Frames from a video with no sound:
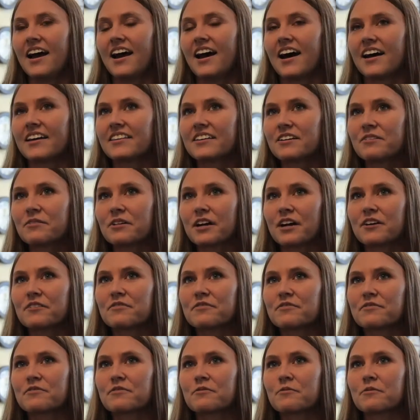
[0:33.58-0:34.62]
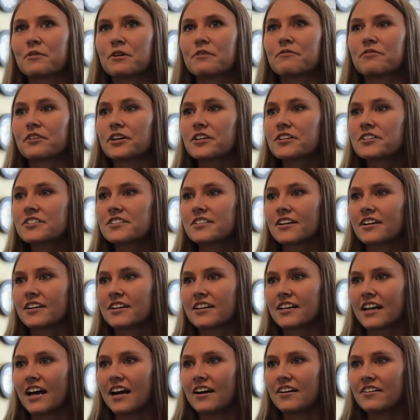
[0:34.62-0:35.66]
I think when we first
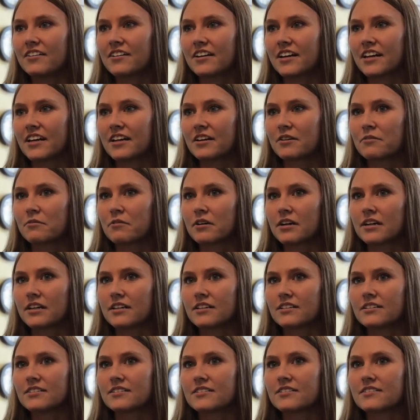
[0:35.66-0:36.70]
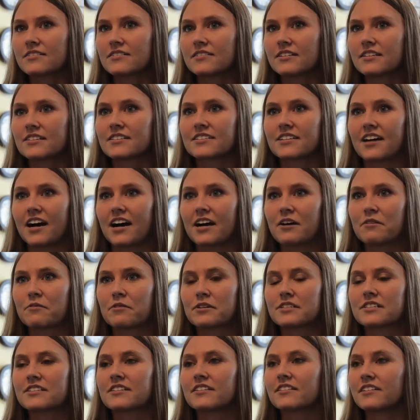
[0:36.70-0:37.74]
started out, it was the sky
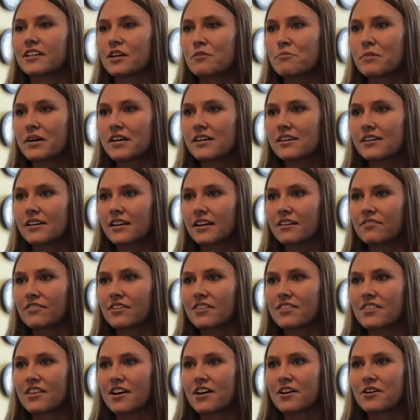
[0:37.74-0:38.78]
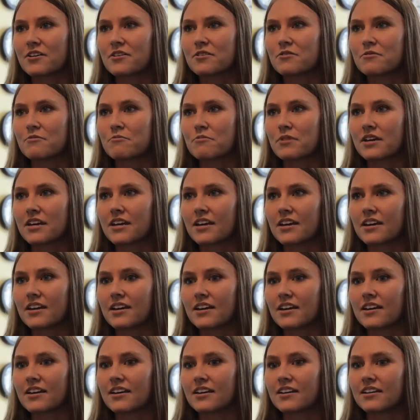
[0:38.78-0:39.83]
was the limit, even though
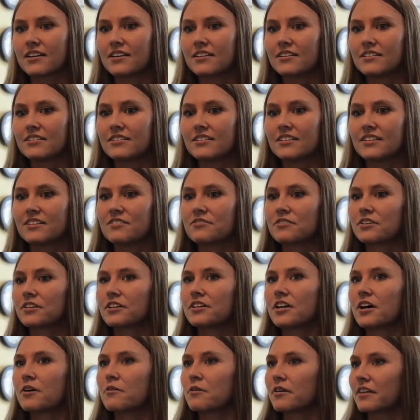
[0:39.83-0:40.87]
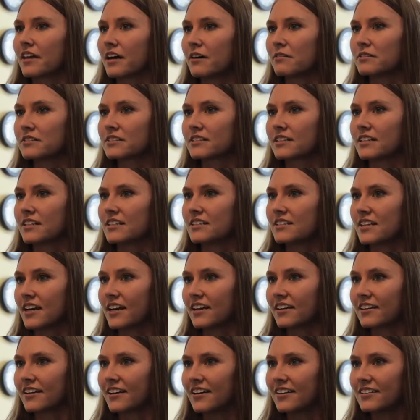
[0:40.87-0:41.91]
we didn't really know where that was going to
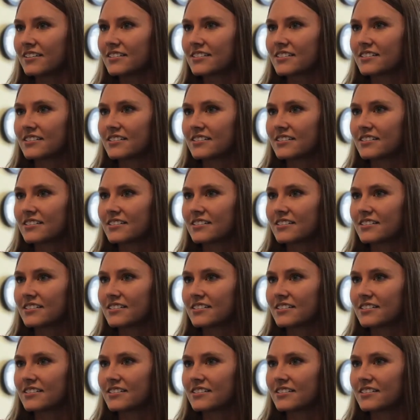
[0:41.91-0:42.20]
take us.